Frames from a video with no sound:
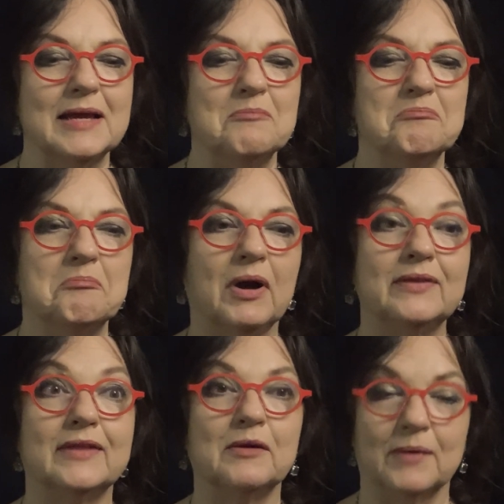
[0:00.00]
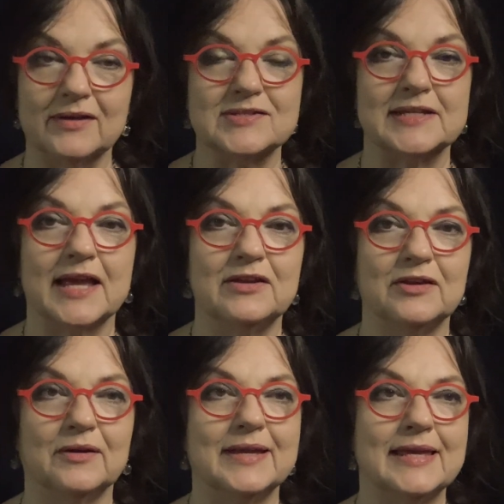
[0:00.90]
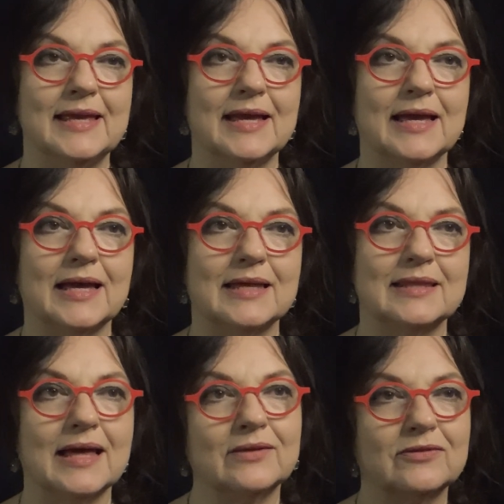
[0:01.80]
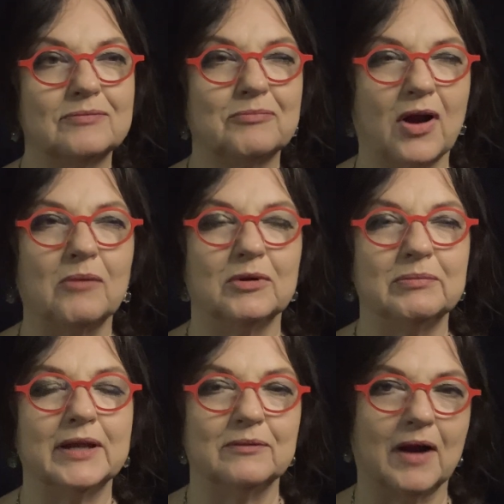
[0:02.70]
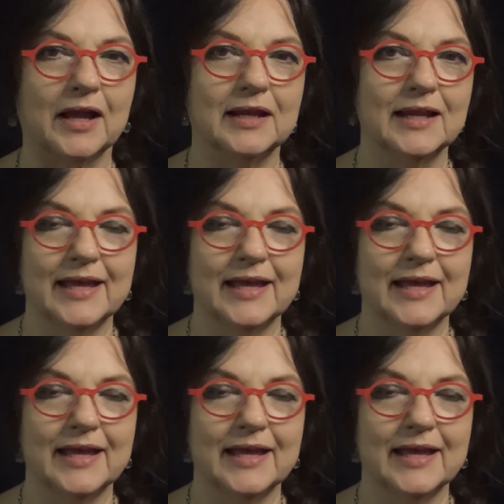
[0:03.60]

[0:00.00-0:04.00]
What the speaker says: but they resonate and you go, yeah, that's probably right.